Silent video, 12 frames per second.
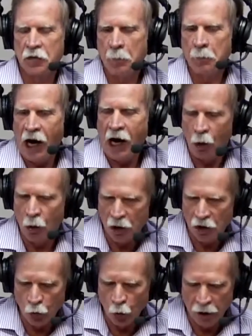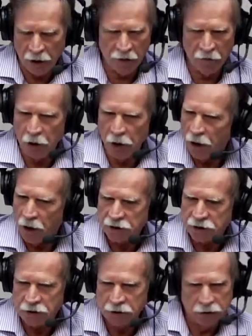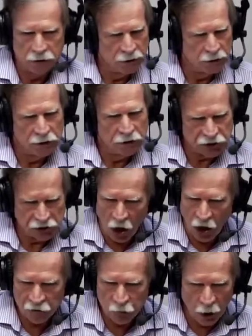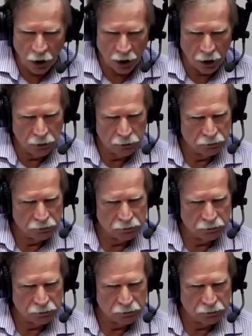the power of whatever it is, software